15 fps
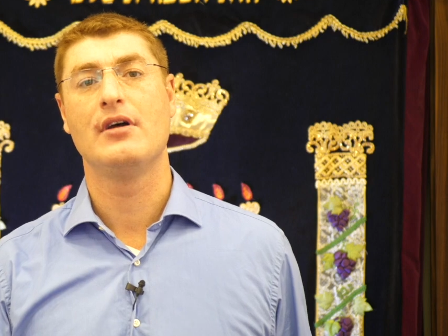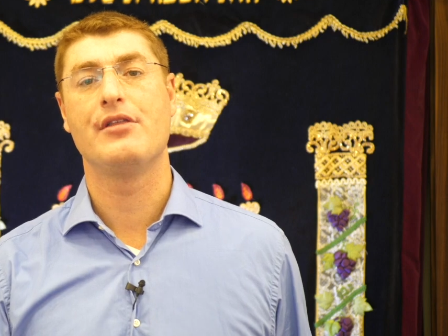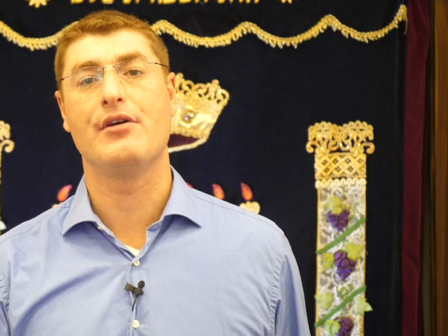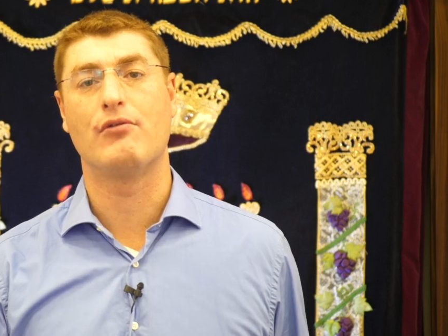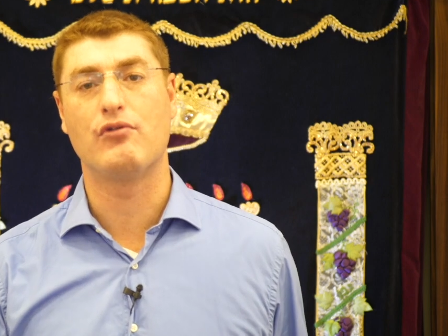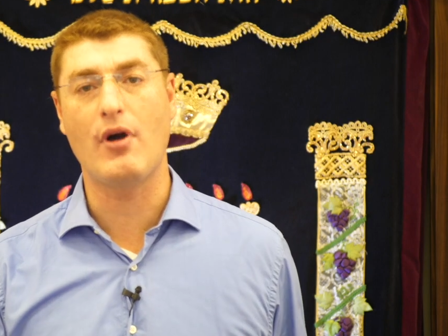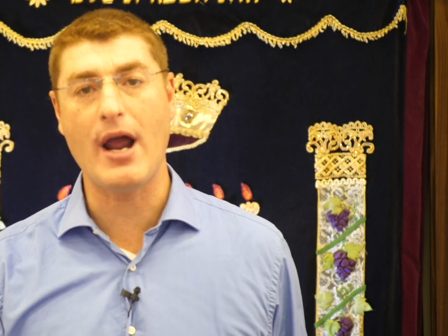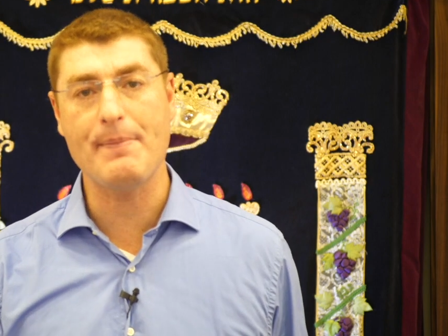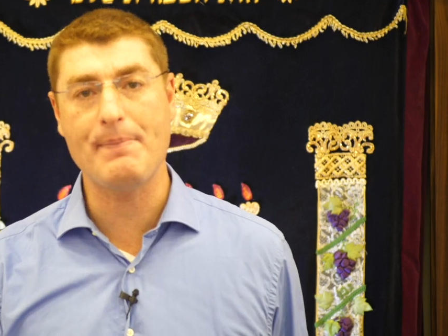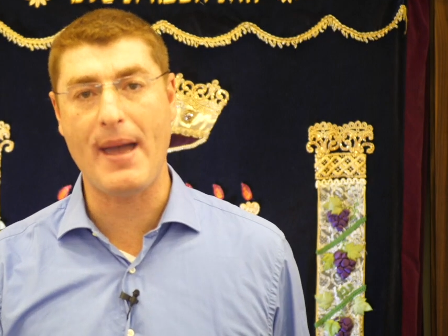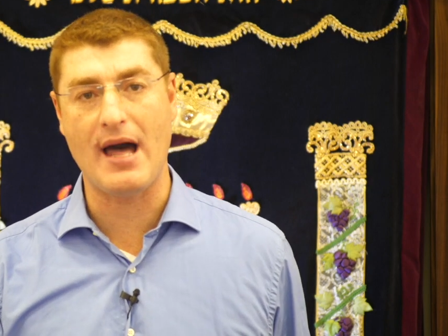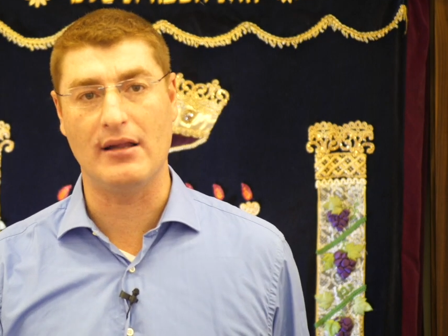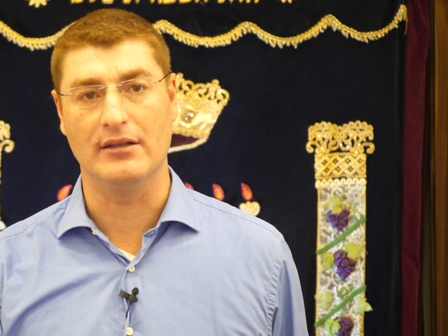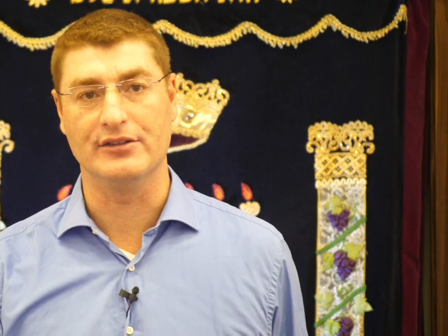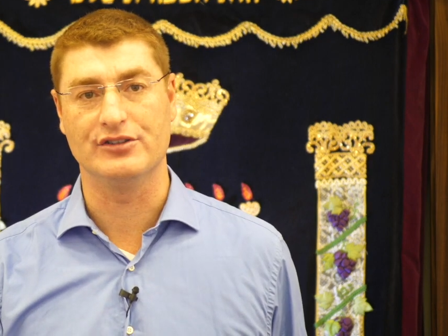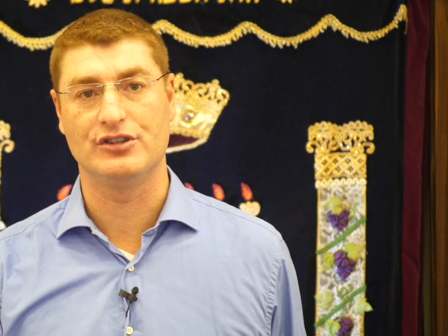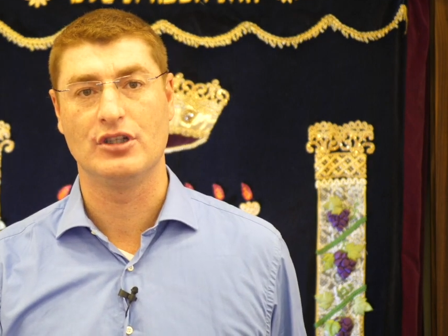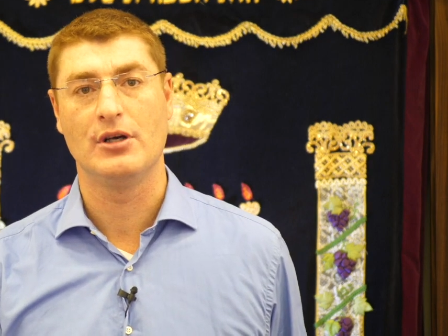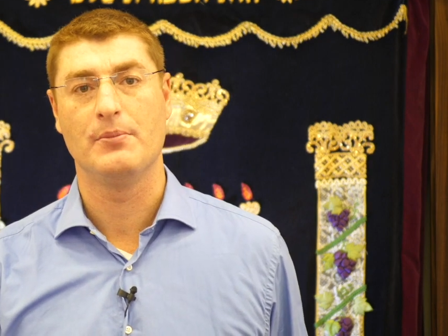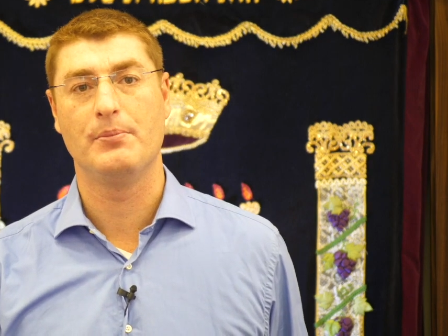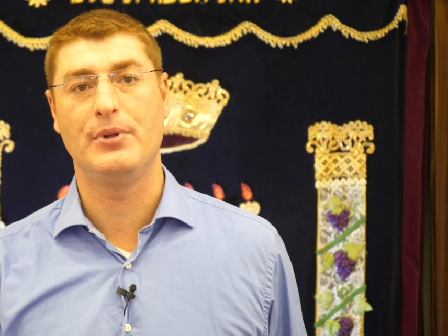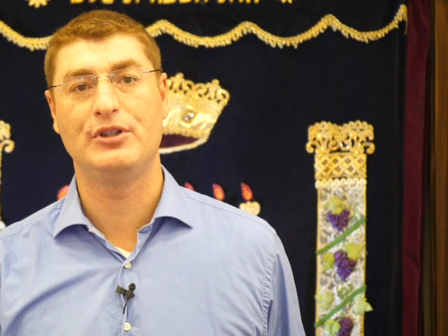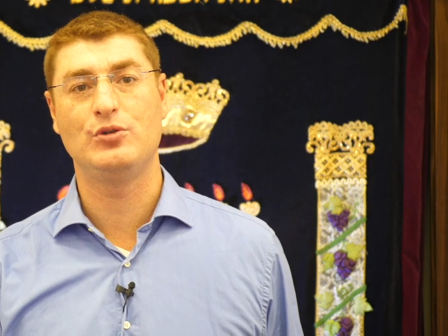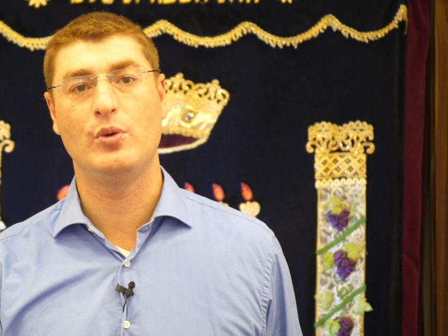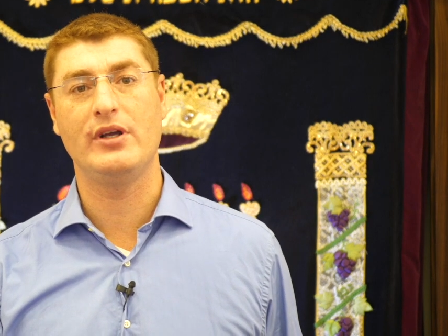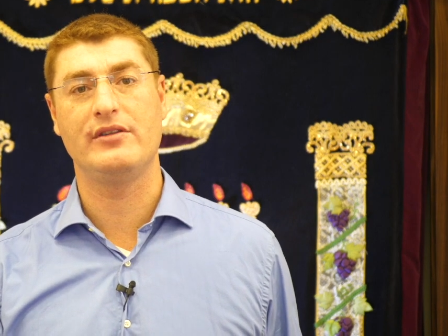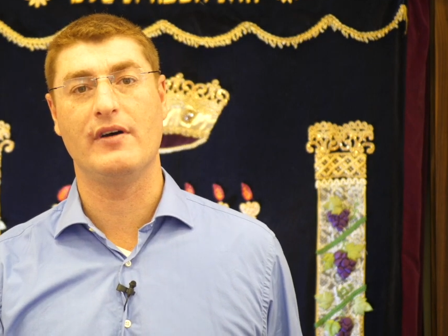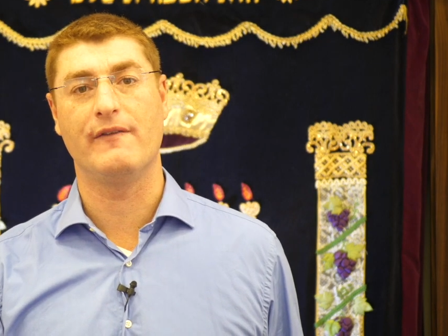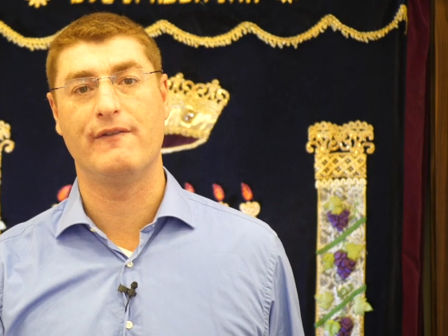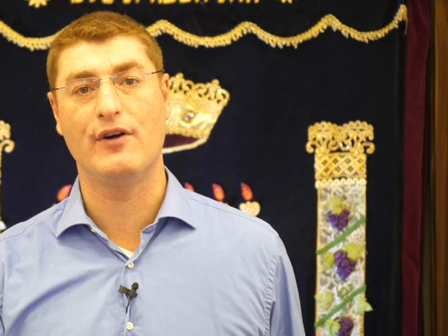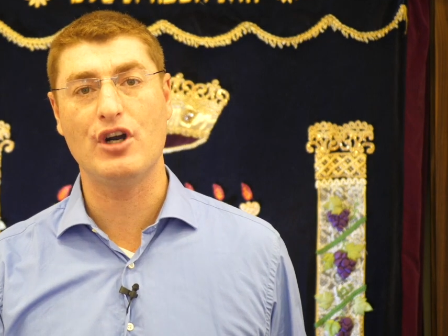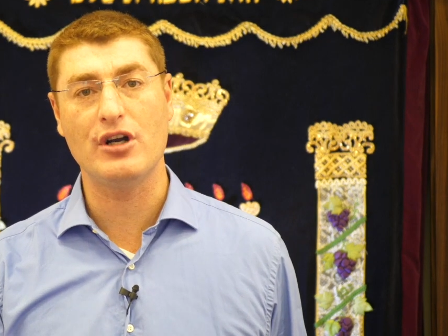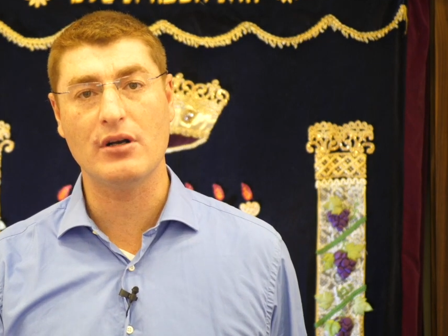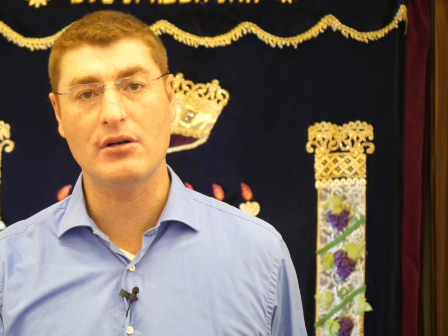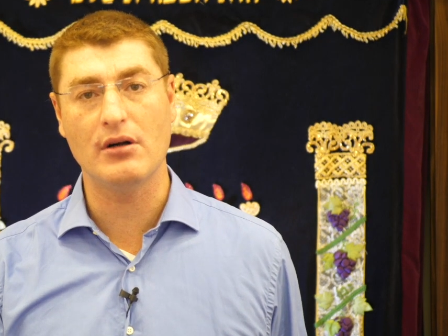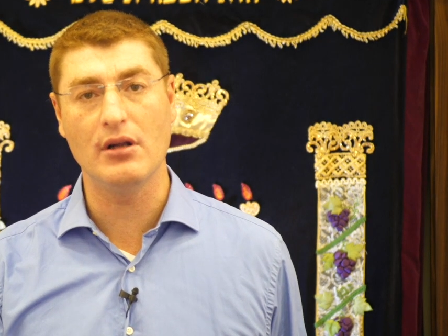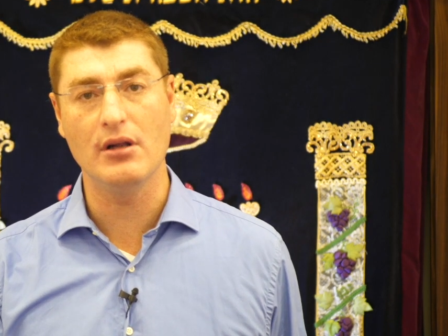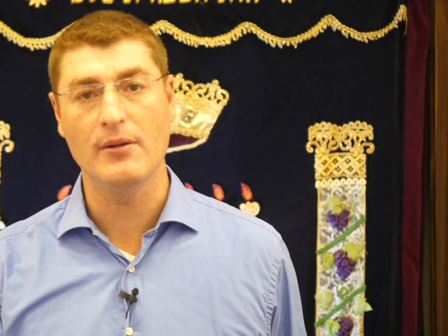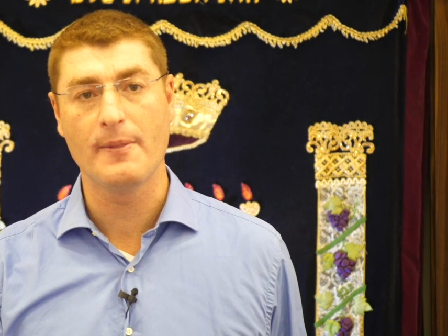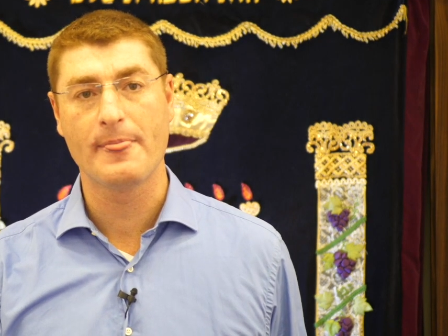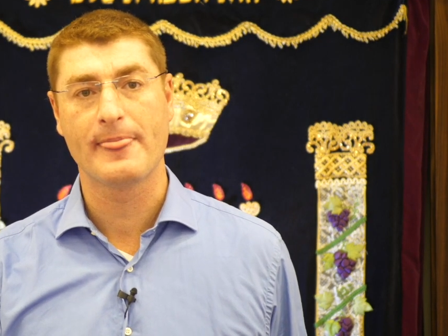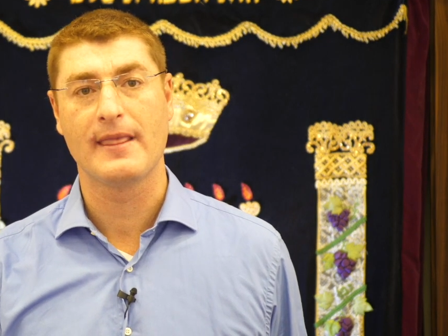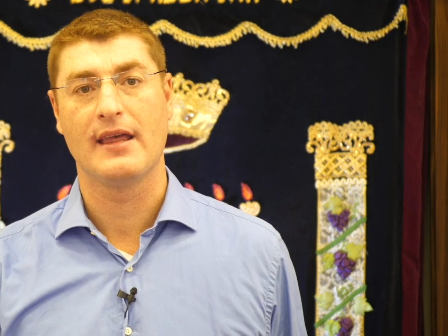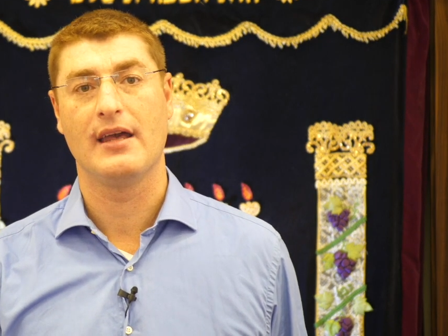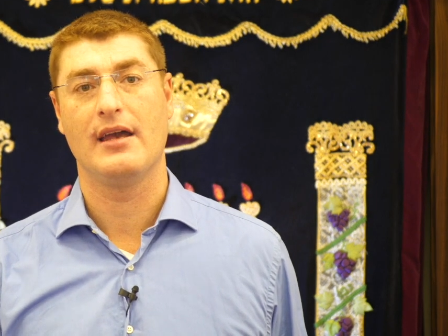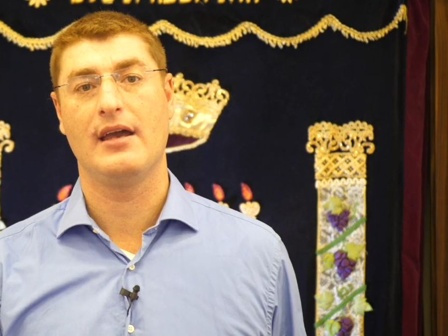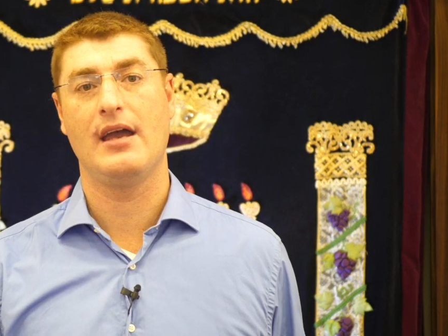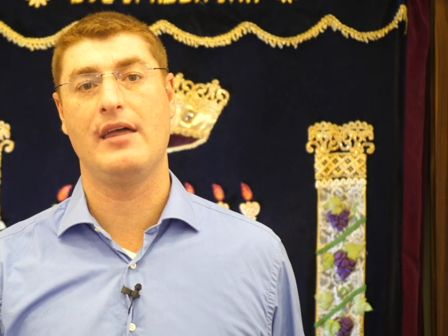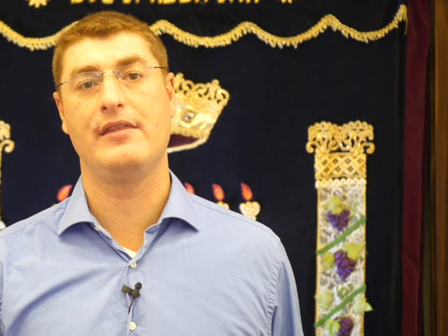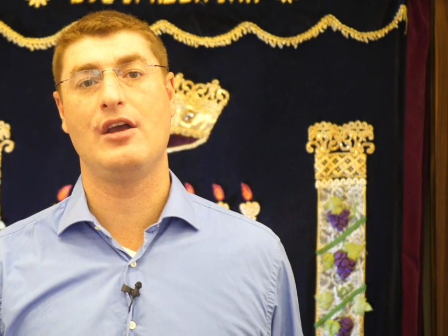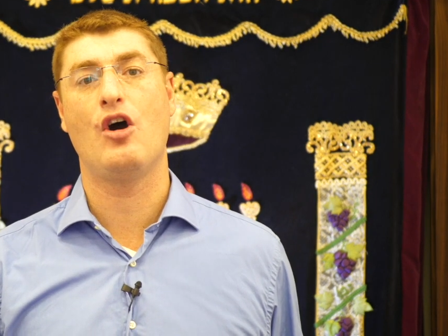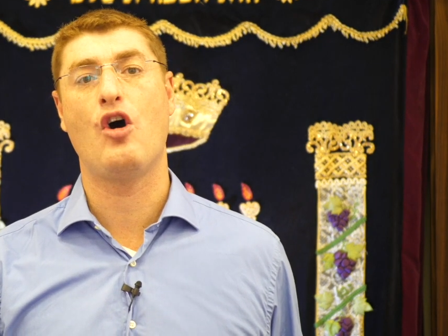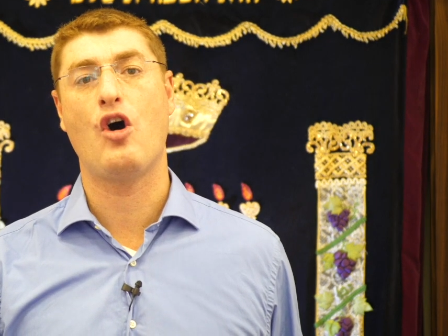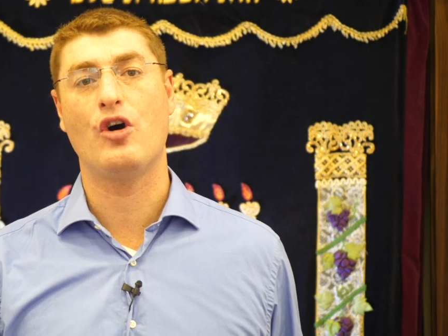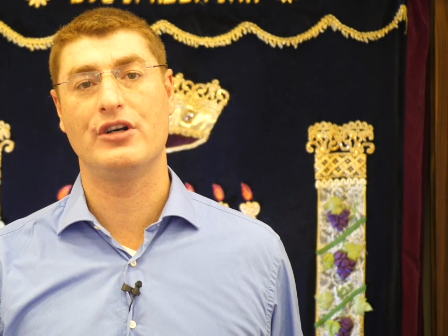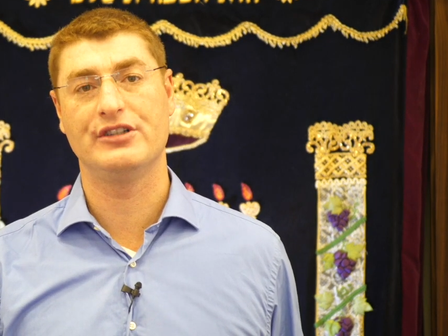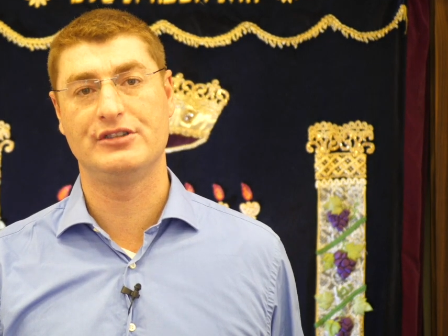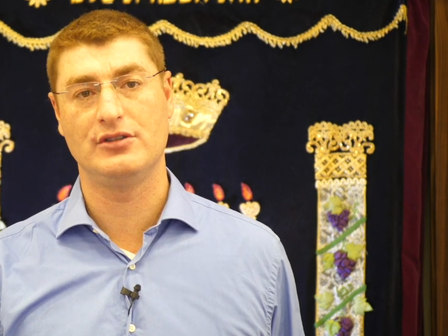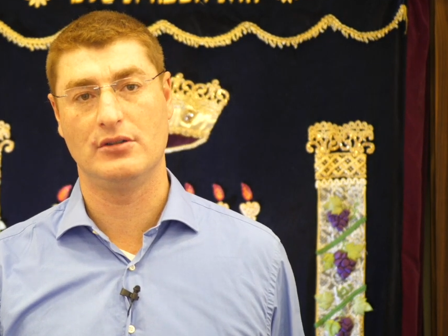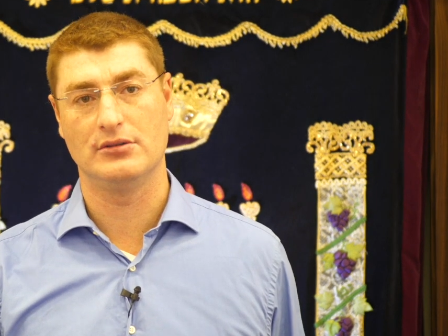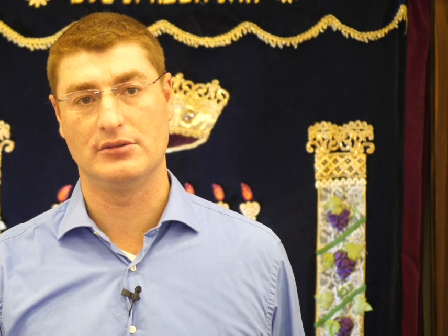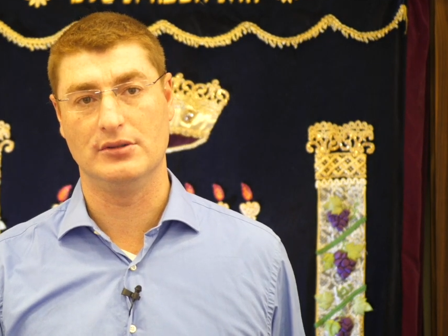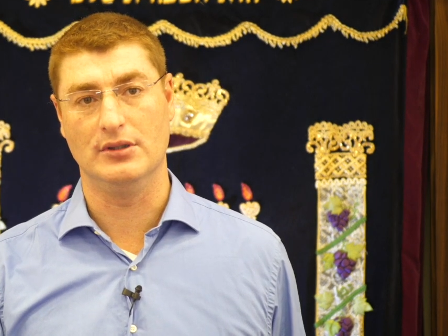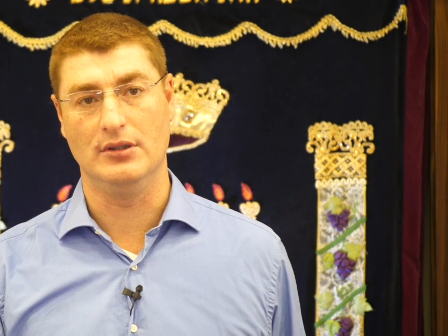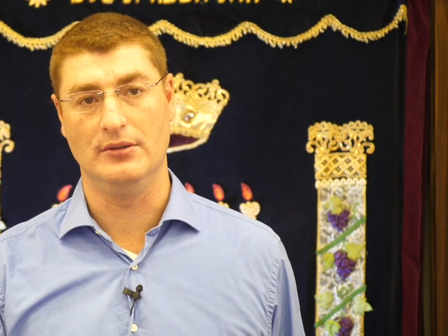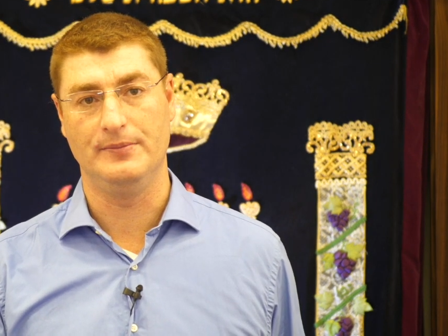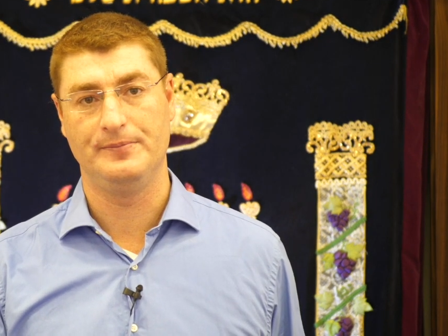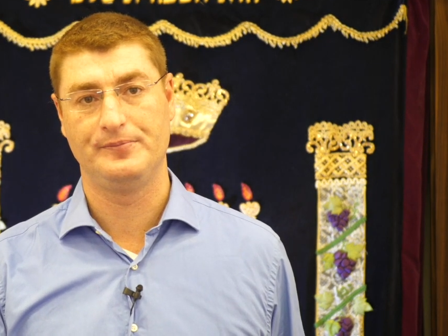the right balance between the vertical and the horizontal.